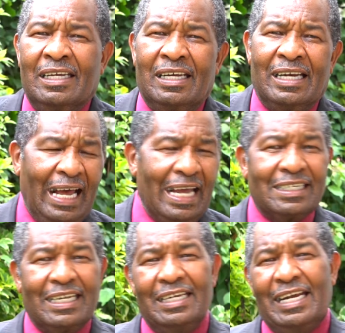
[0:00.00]
And like I
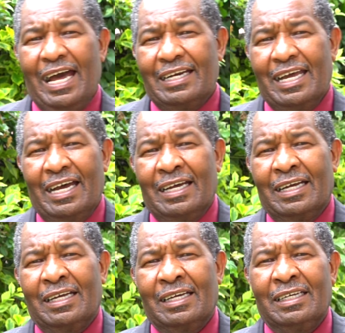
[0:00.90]
said earlier,
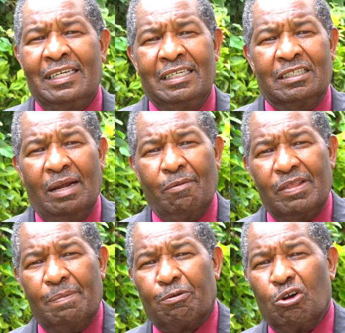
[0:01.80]
in some of
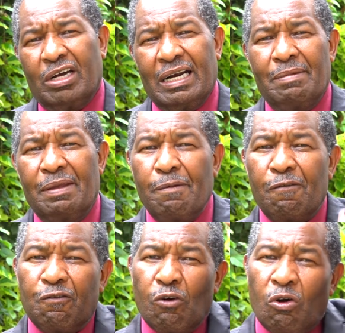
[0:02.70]
the programming
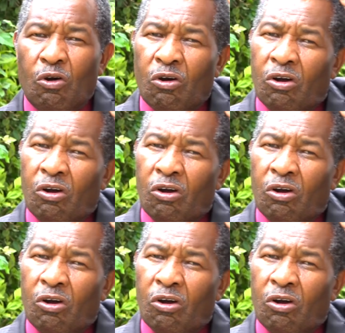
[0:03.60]
before,